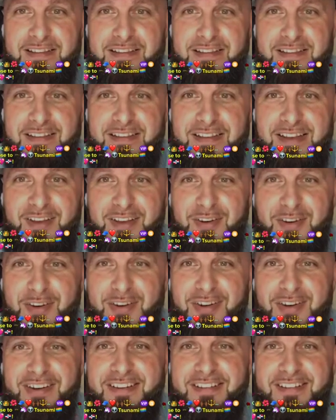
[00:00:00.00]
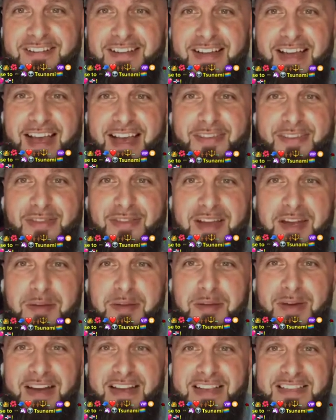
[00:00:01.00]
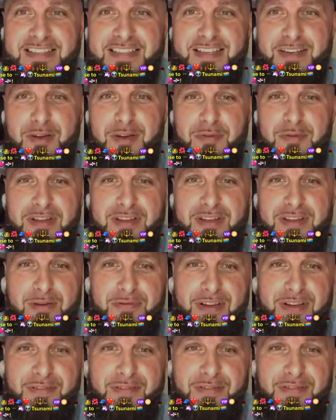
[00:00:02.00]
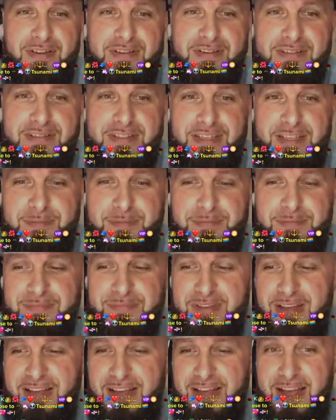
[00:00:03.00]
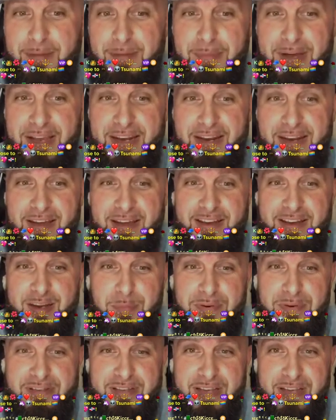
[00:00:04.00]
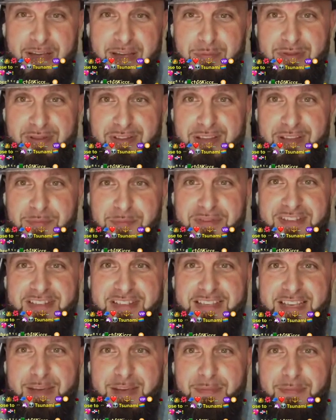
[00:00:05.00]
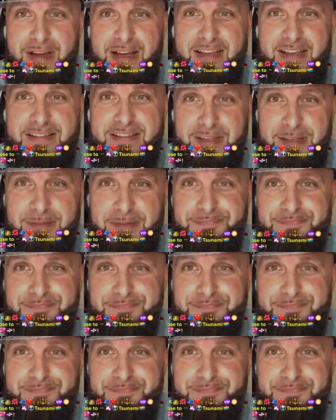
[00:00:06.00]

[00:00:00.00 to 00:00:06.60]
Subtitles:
Oh Lord, I thought about it. I said, you know what though? If I fall asleep, I might not get up in time. So let me just keep my ass up.